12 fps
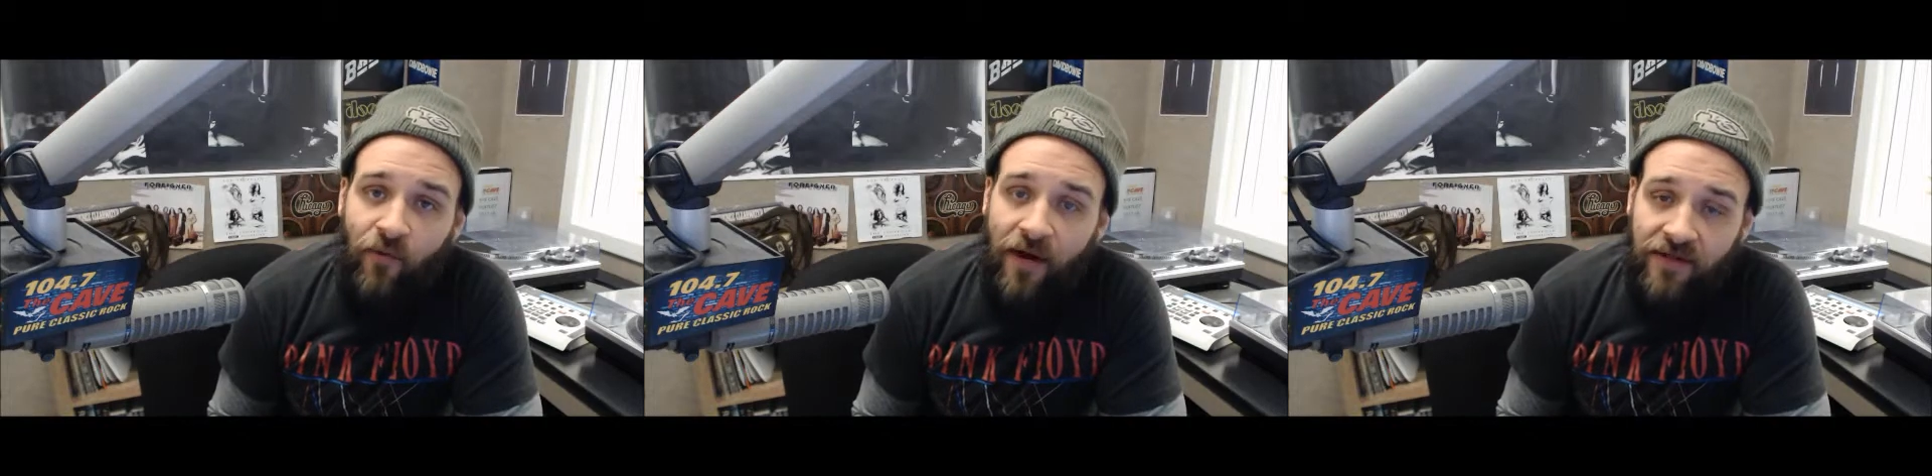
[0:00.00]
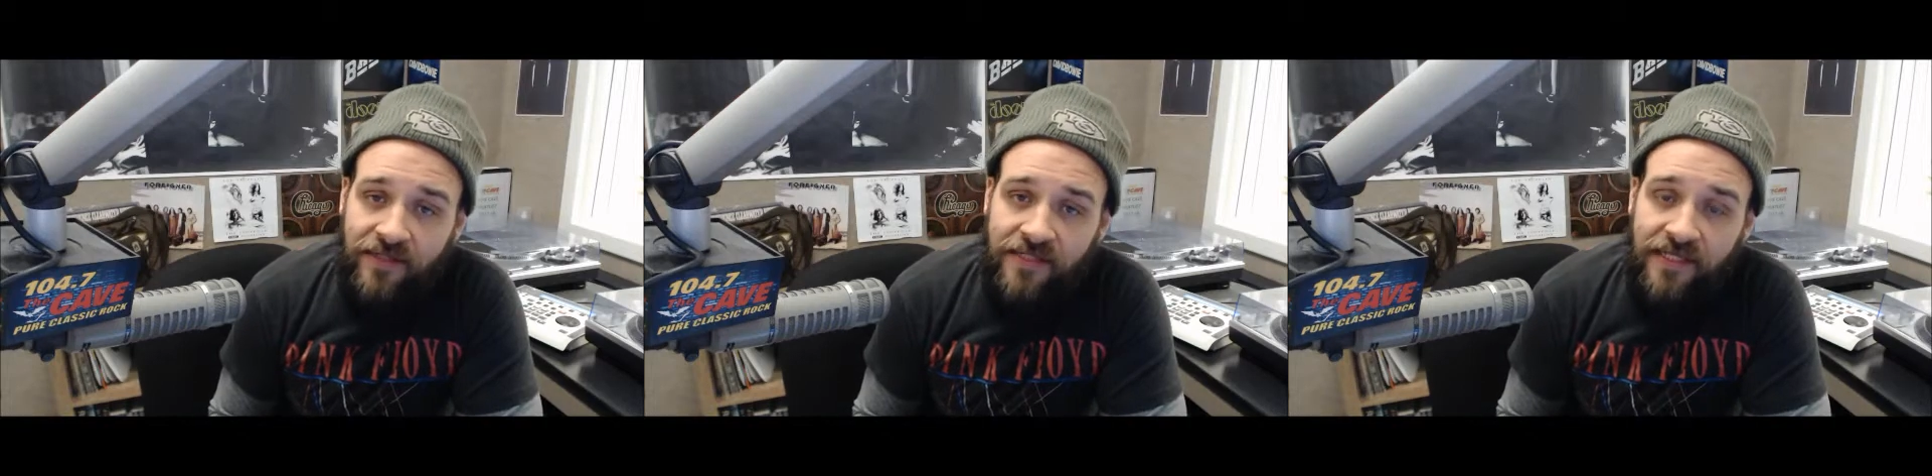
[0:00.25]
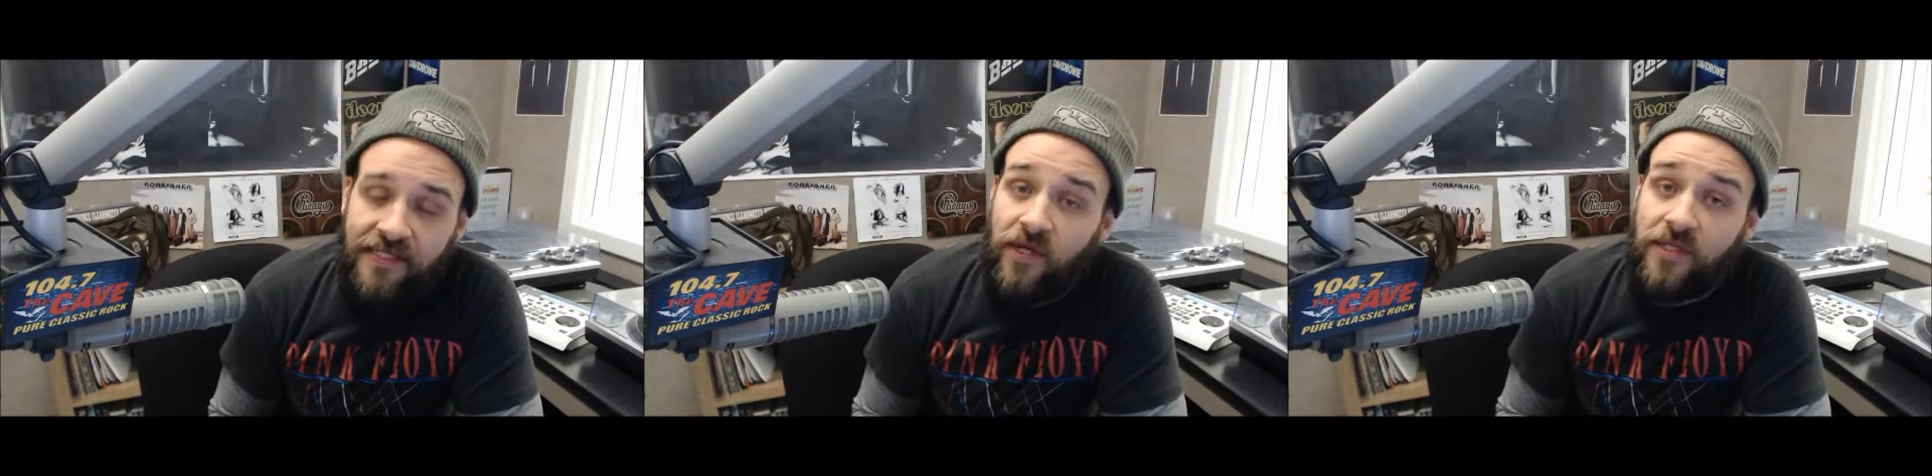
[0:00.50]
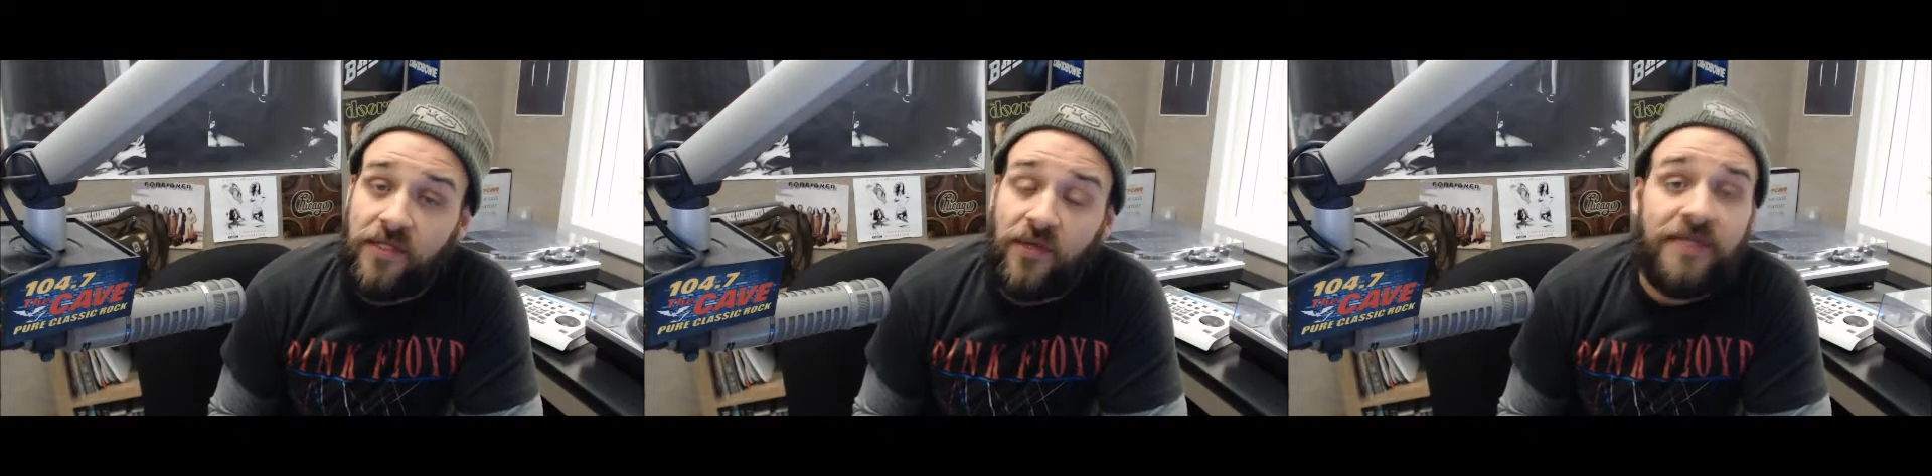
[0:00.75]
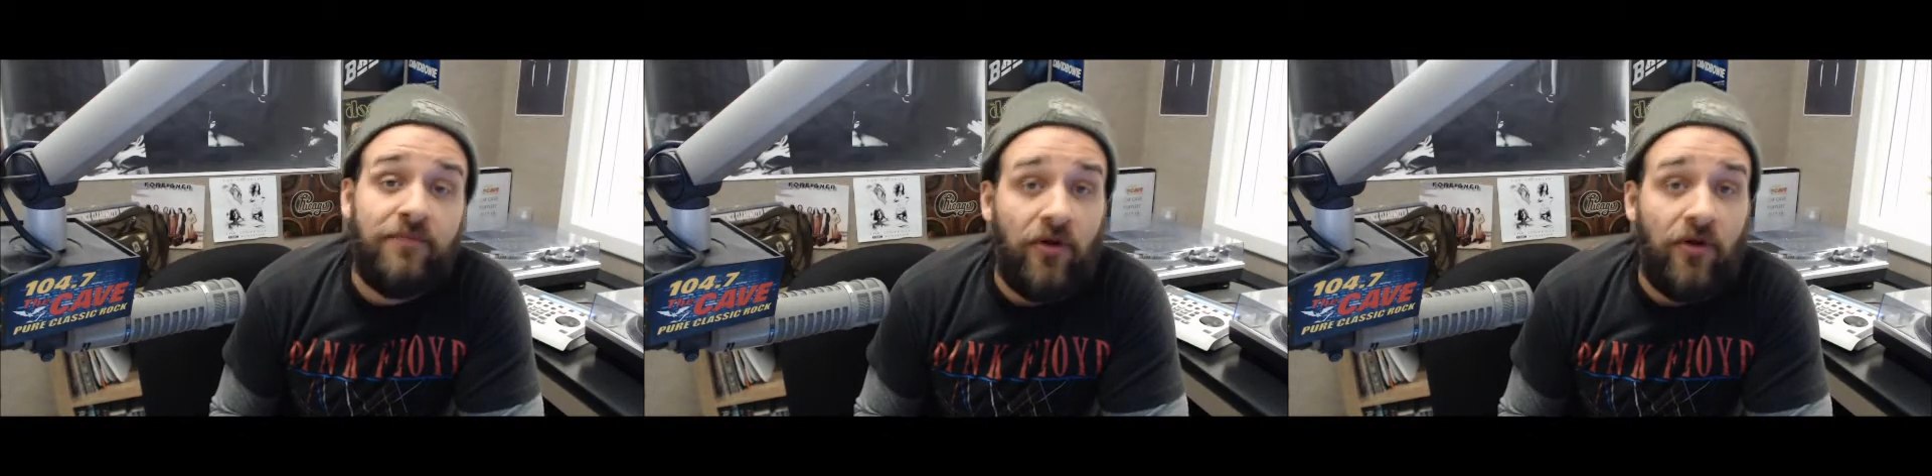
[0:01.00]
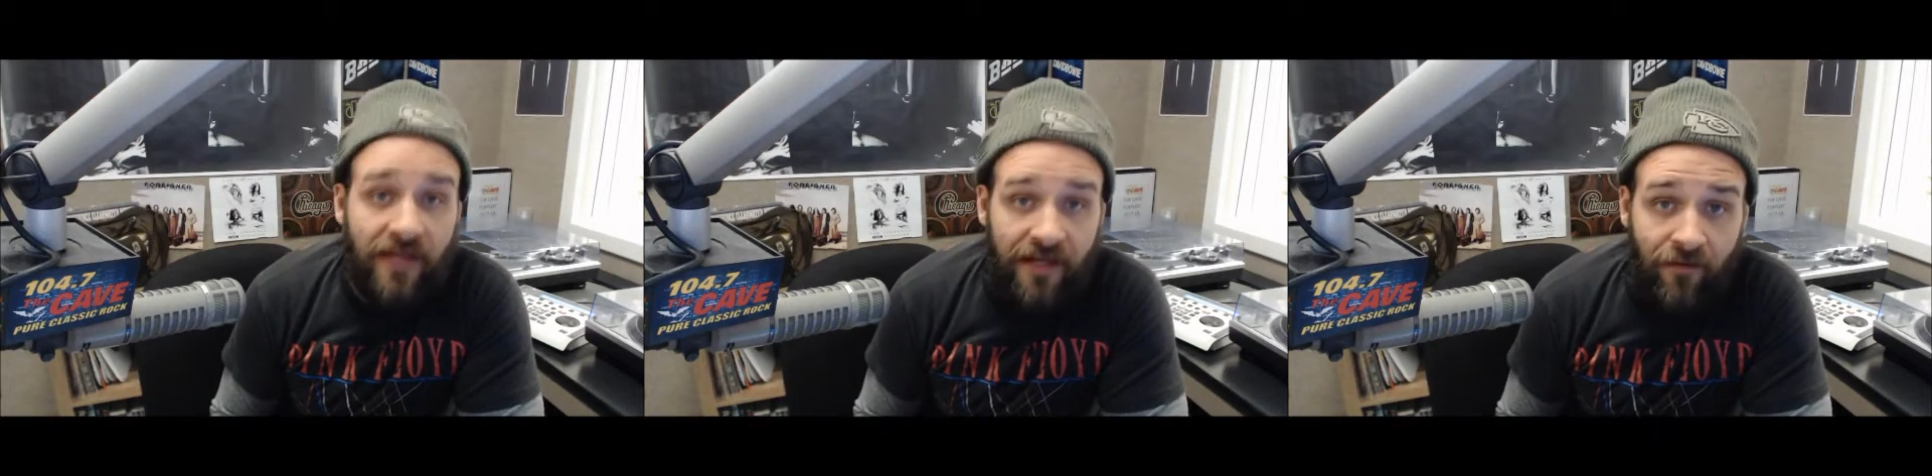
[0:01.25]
Ned Reynolds. It's also his birthday